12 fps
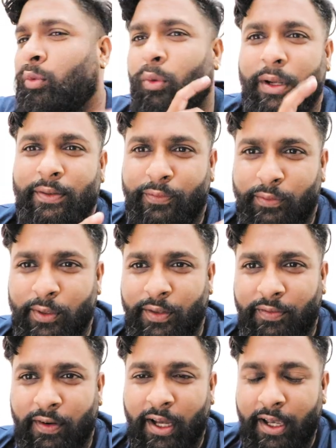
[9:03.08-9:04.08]

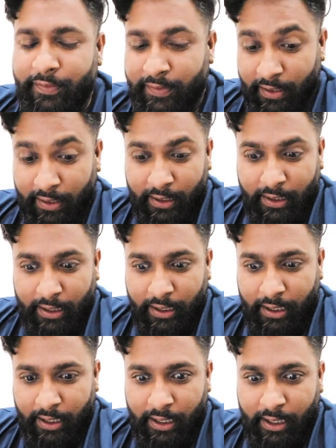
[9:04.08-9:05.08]
1:45.
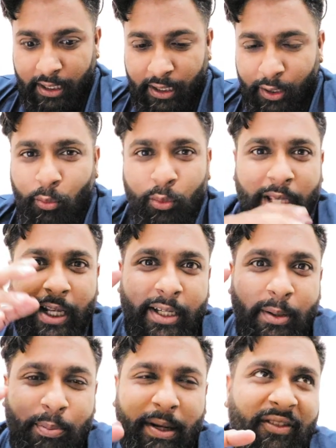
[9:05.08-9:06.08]
We had
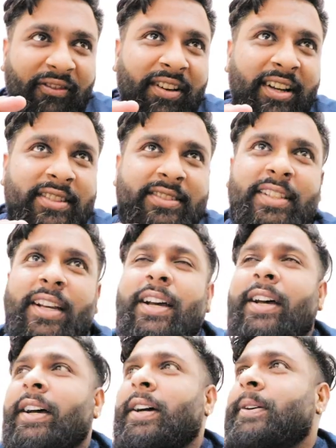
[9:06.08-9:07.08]
our breakfast
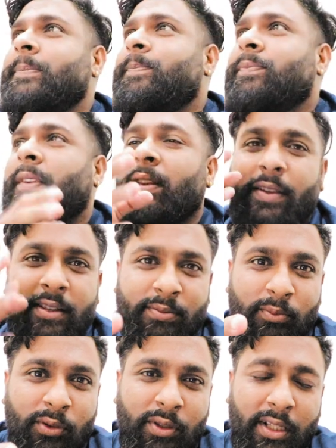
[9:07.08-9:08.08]
this
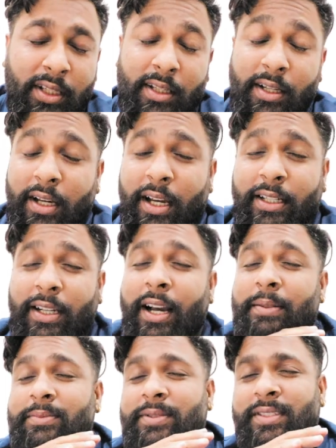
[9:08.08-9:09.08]
morning and
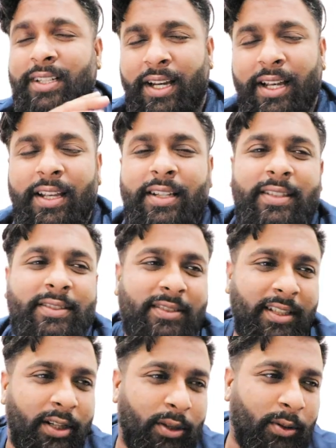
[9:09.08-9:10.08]
I'm tired
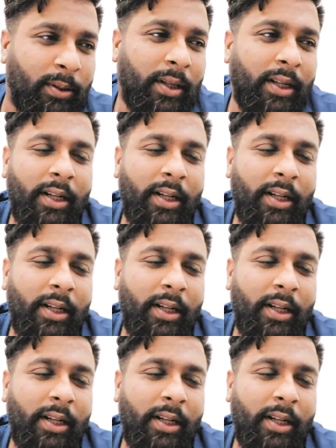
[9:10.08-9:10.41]
as hell.